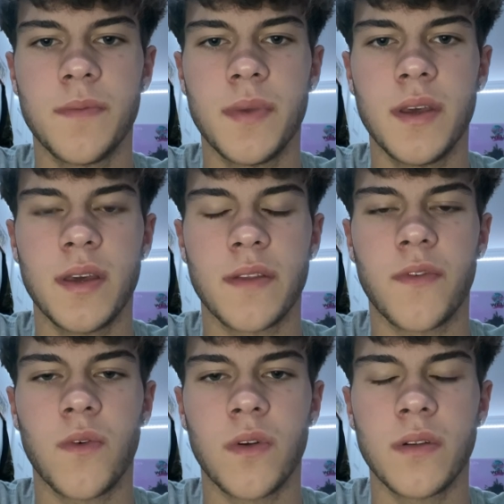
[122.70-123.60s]
be in the
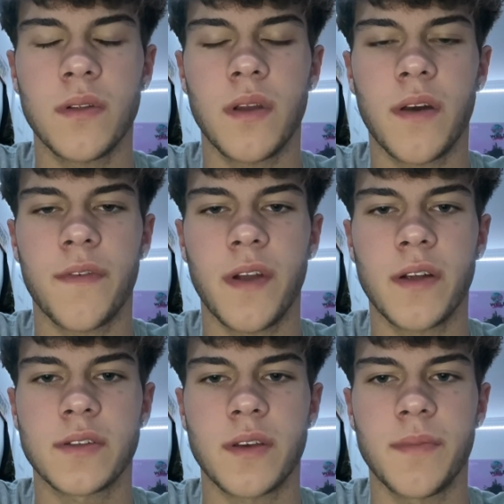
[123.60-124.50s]
Foreign
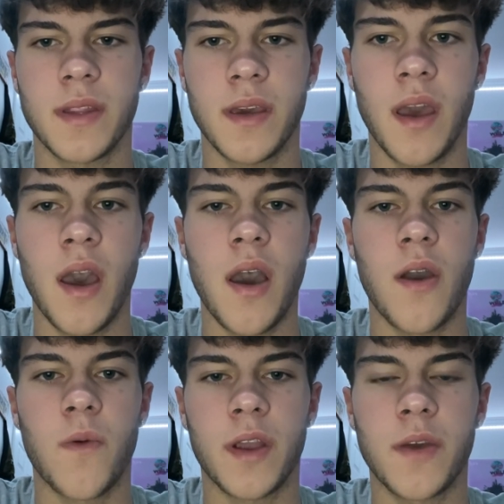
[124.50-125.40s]
Affairs Committee,
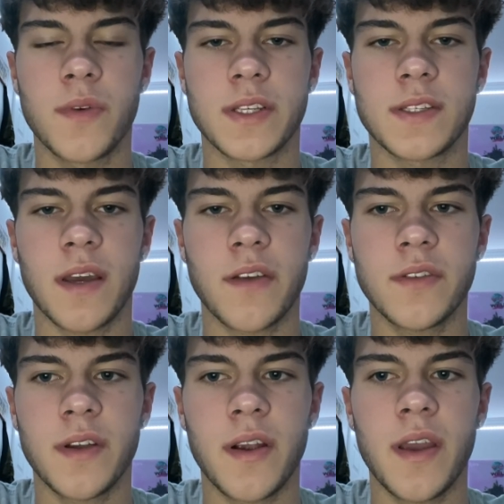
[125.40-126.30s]
where he was a
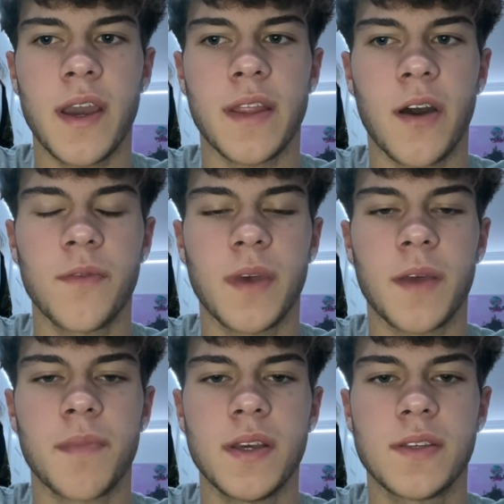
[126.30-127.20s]
secretary and helped
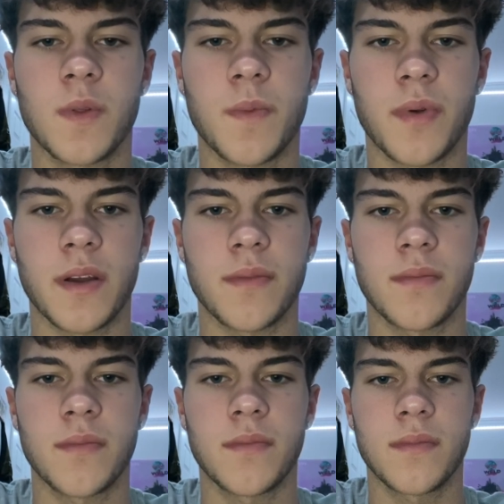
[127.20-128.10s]
make peace with Britain.
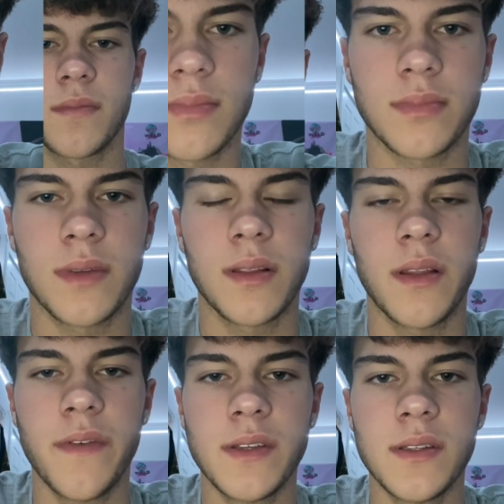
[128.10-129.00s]

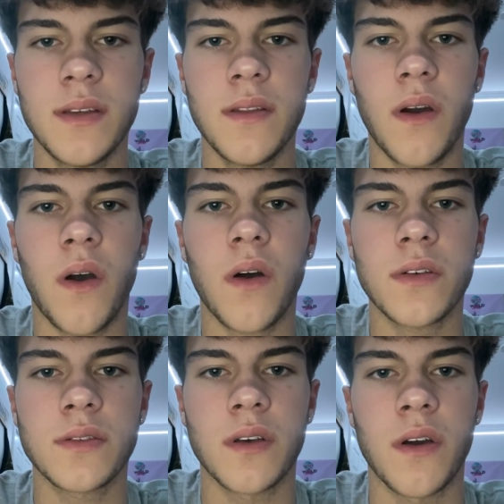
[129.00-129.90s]
Livingston
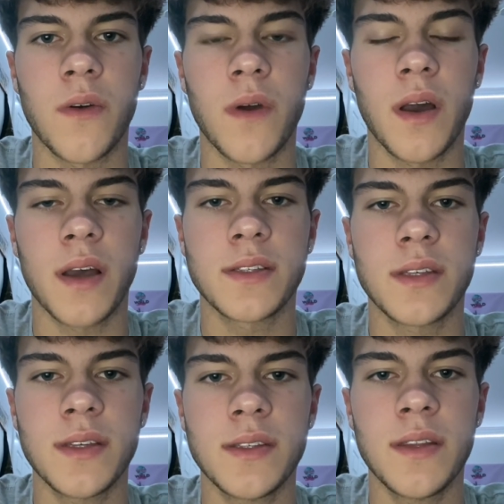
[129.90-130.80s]
also
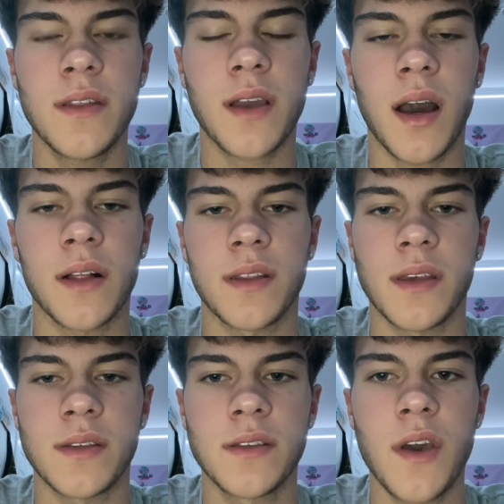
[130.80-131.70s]
assisted the
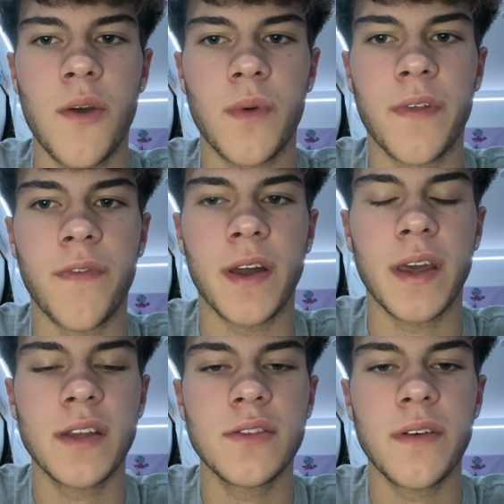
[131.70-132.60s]
colonies with
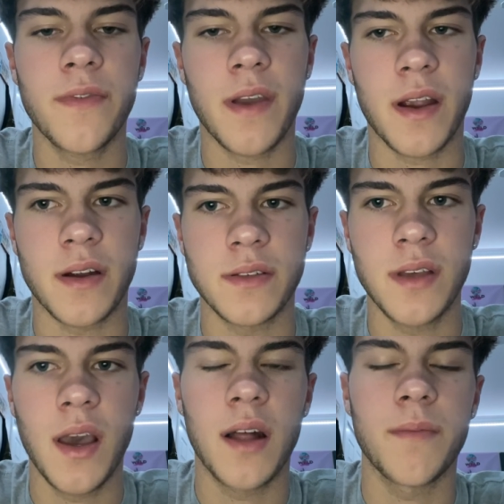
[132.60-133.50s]
financial affairs,
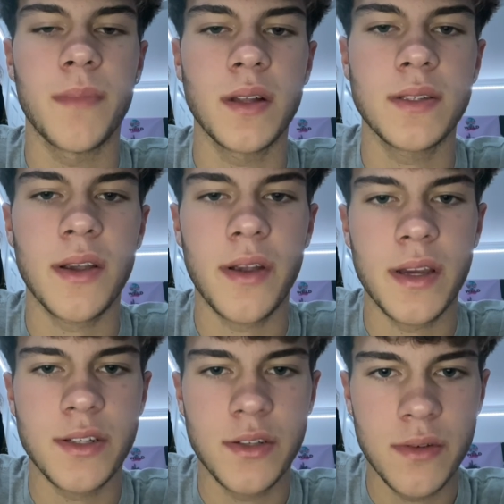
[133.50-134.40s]
military
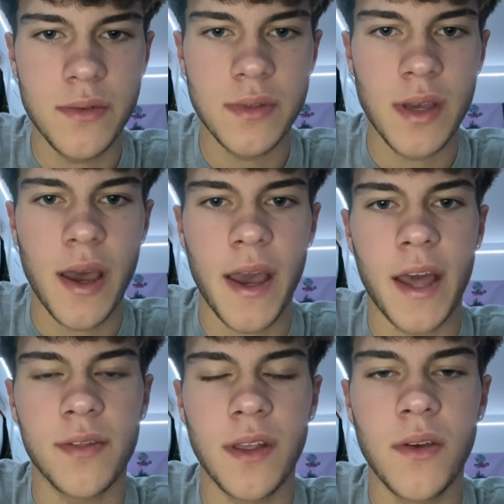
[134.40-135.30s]
issues,
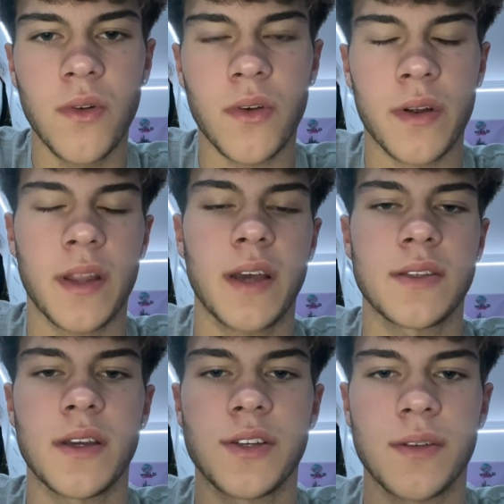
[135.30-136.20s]
and legal
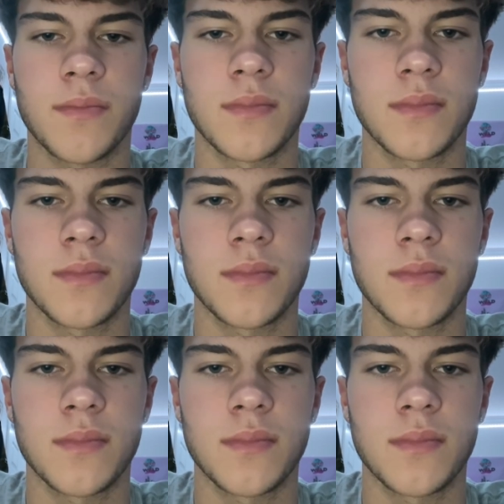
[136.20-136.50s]
organization.